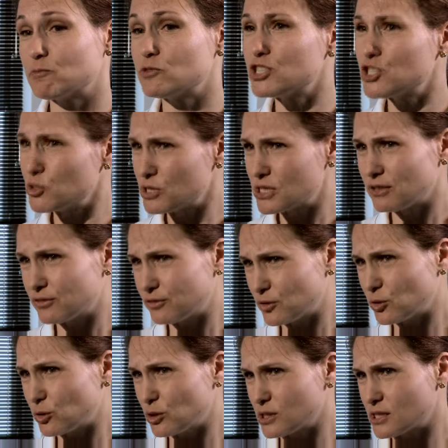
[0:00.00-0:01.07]
Reducing
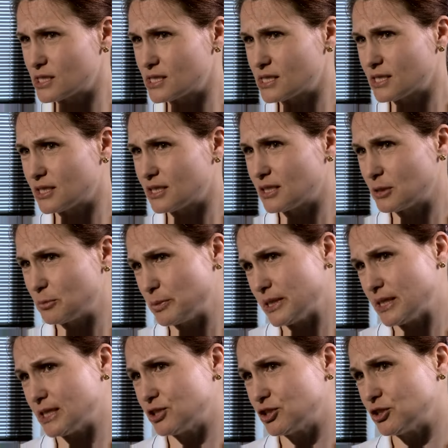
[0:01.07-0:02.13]
falls is a
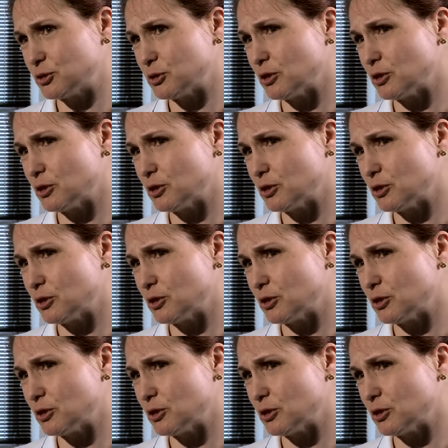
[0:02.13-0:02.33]
big issue.